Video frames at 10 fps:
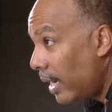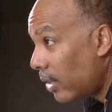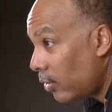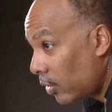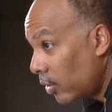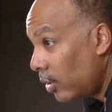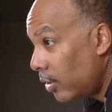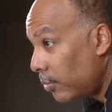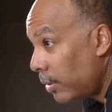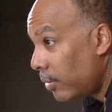So clearly
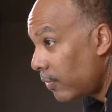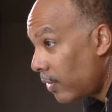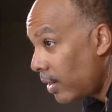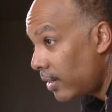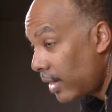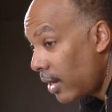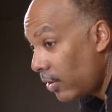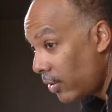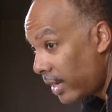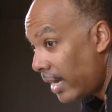these people are falling
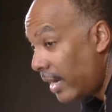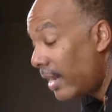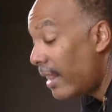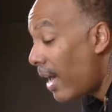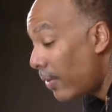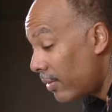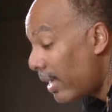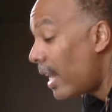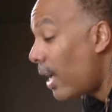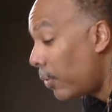down on that.
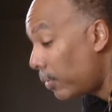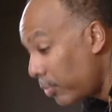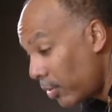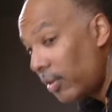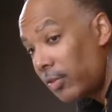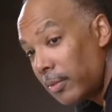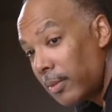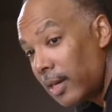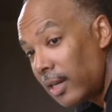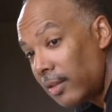That I would put on somebody.